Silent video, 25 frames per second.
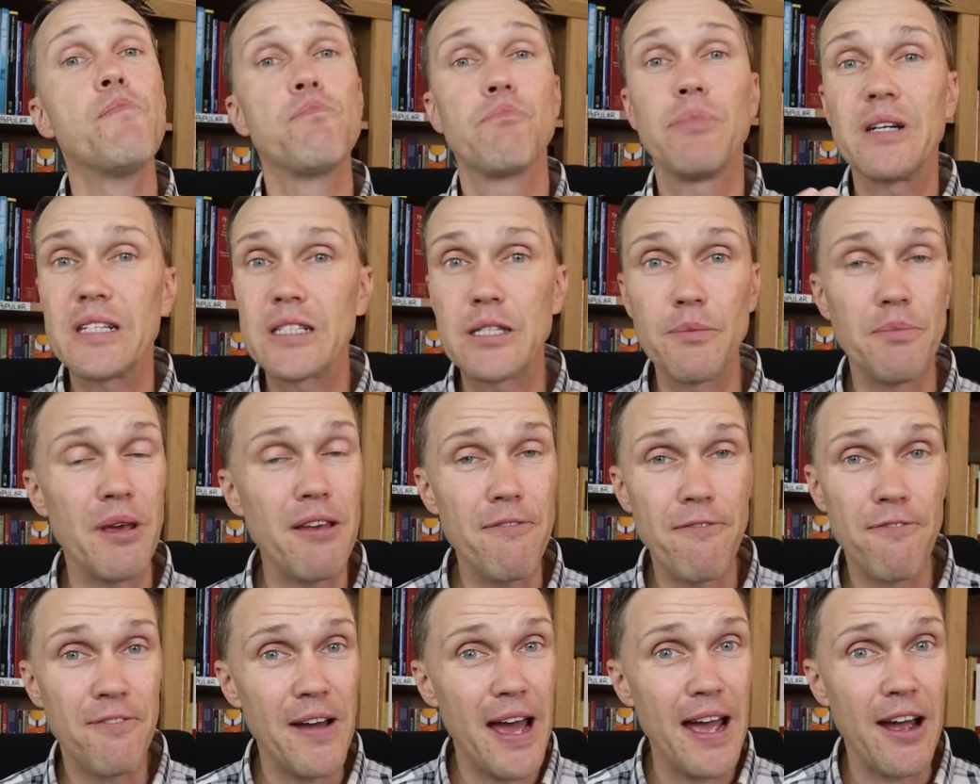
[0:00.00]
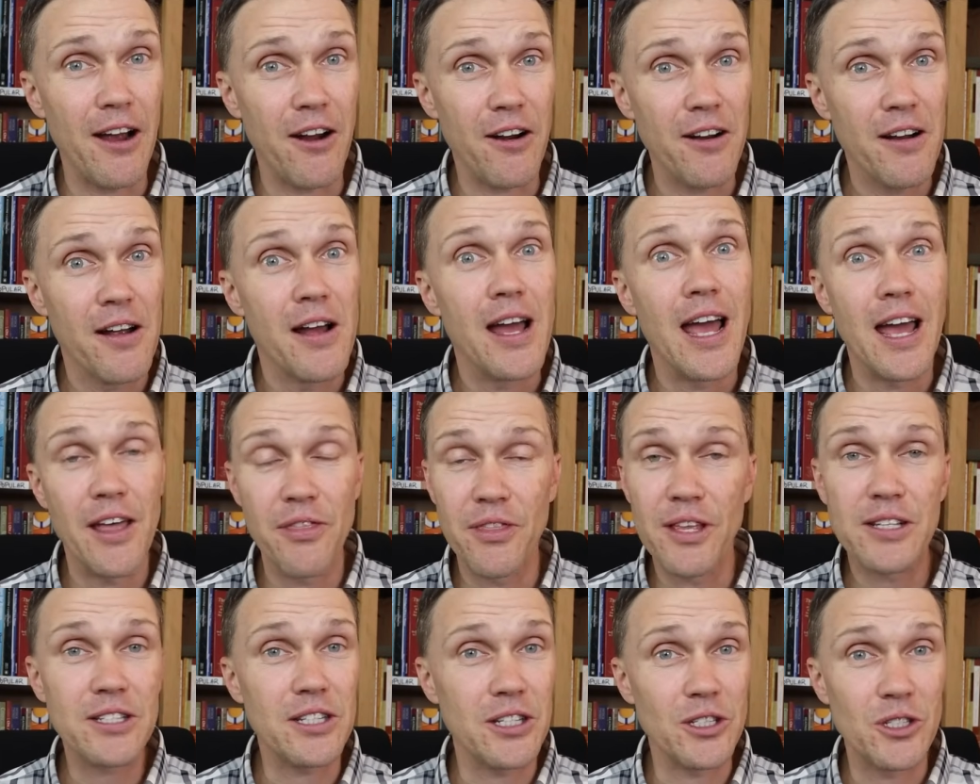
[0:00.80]
But to be fair,
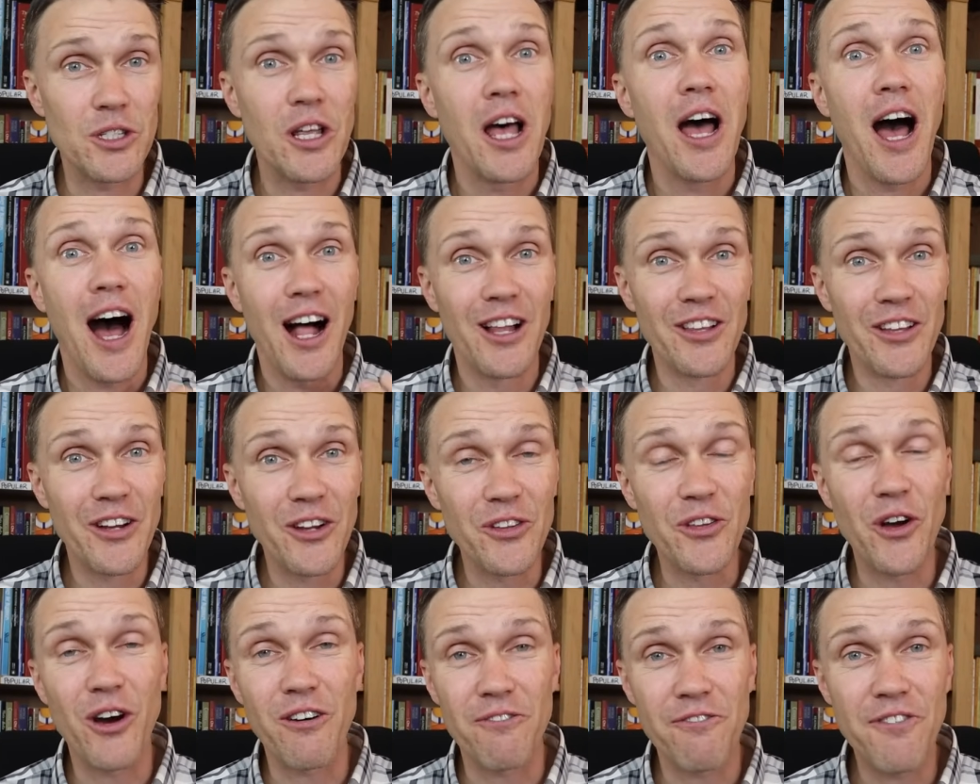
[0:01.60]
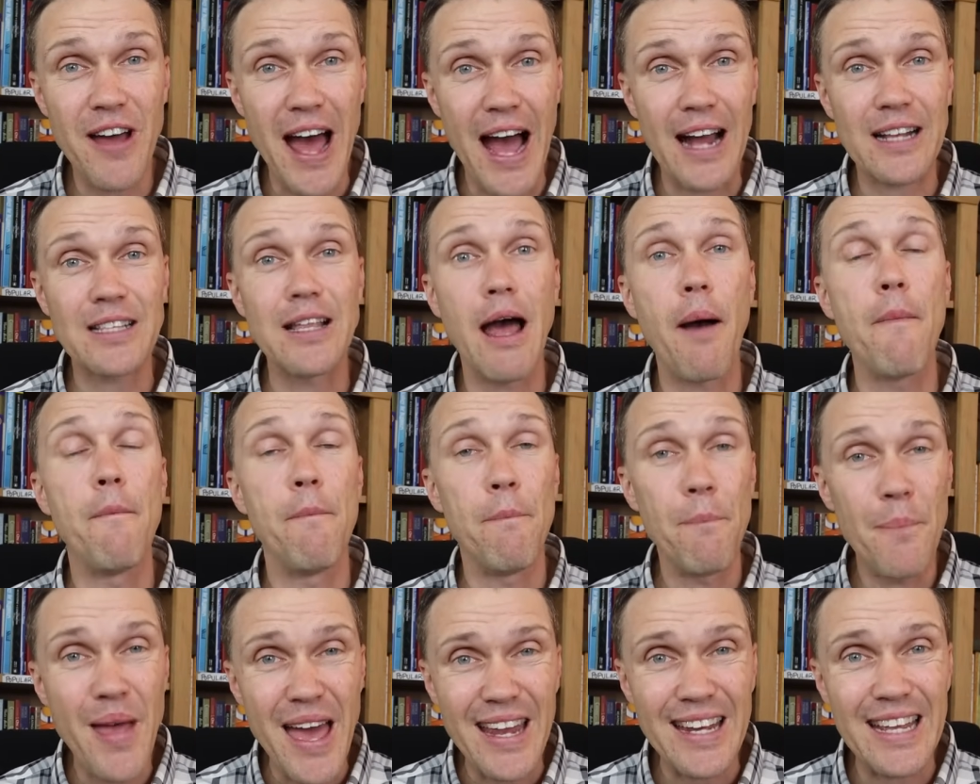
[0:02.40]
and this is a little known fact, that
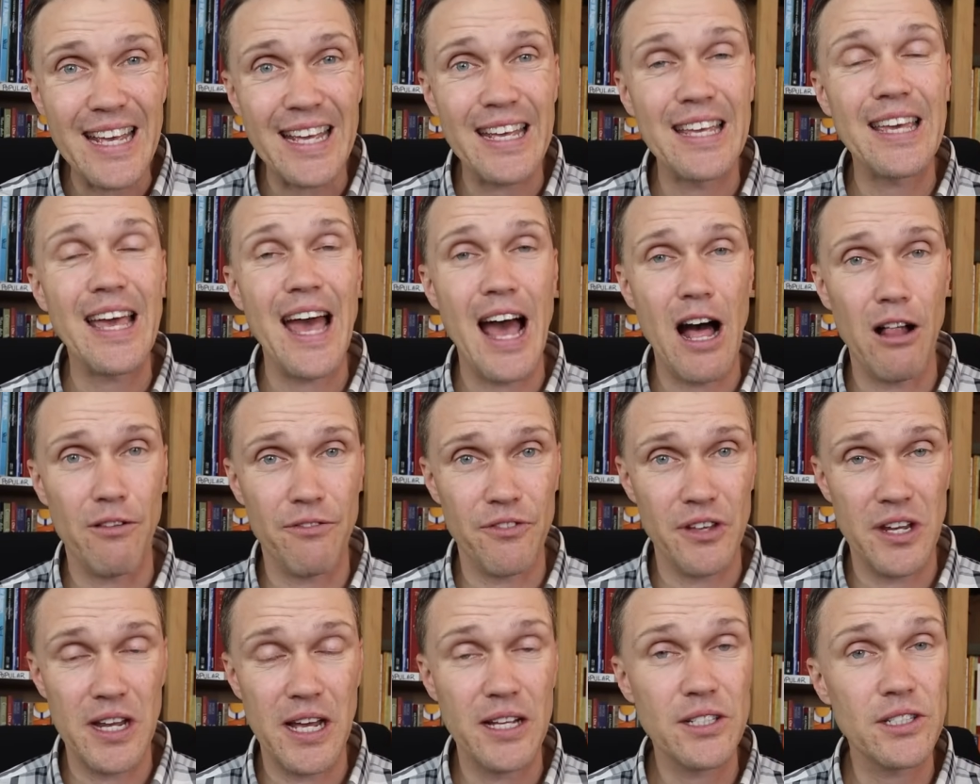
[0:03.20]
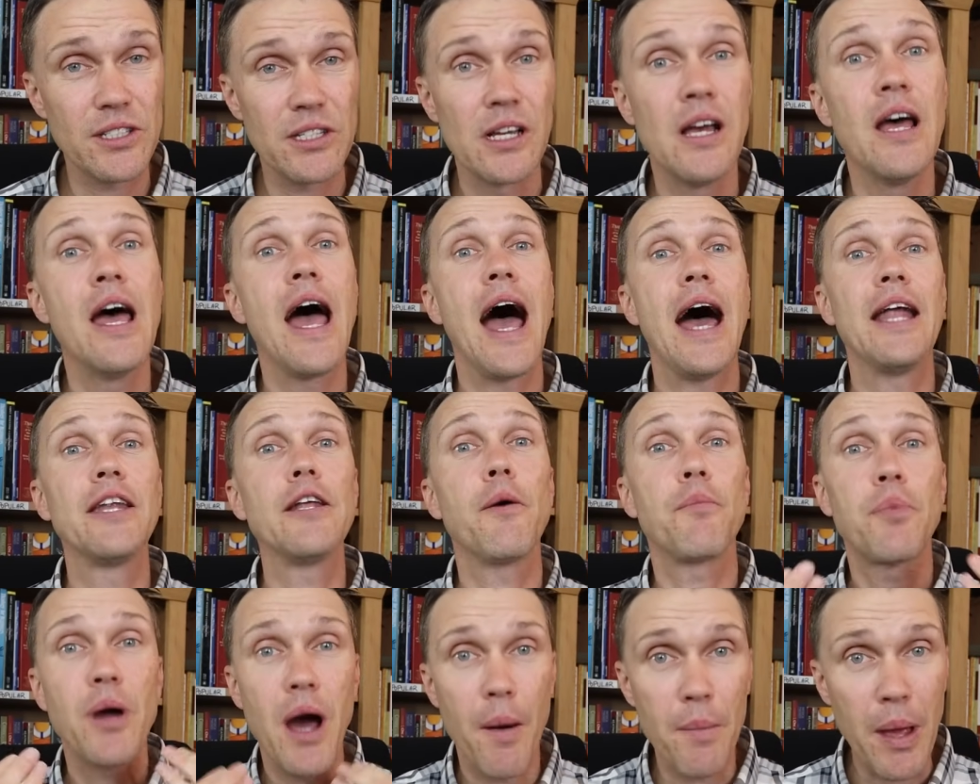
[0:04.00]
many Calvinists end
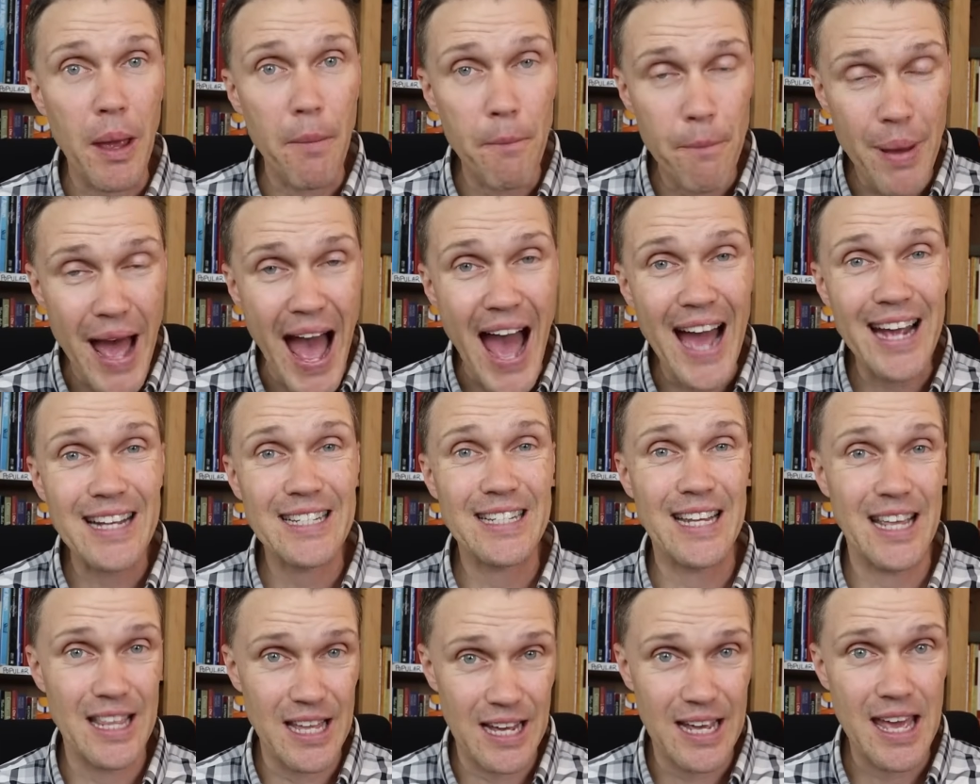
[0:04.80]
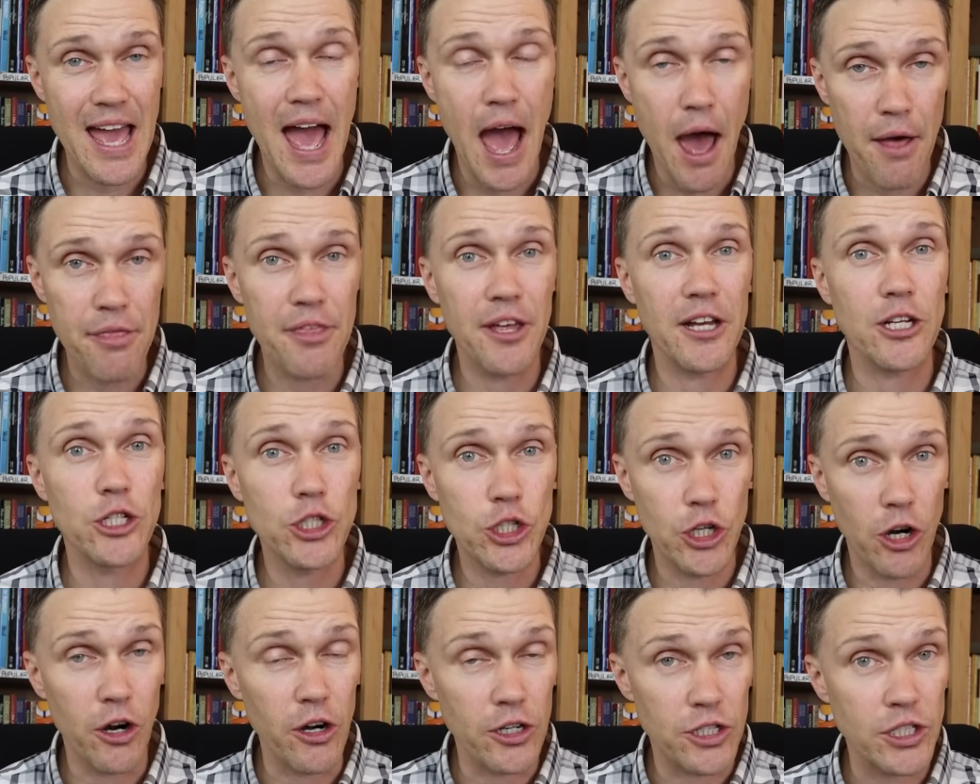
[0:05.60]
up coming back to the Catholic
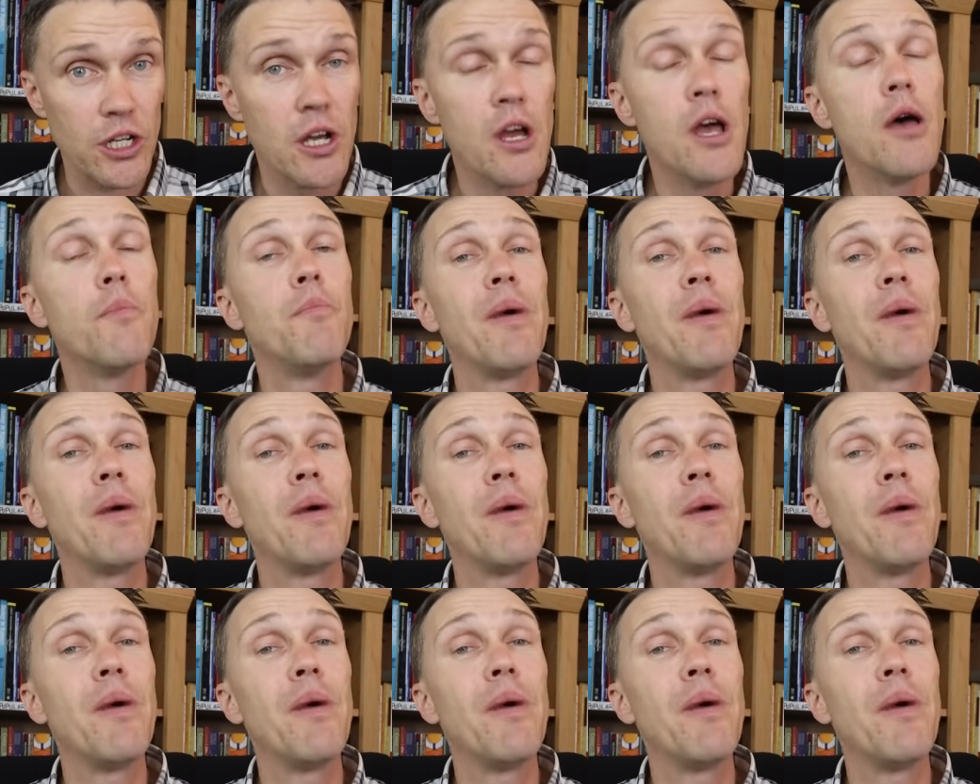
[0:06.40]
Church.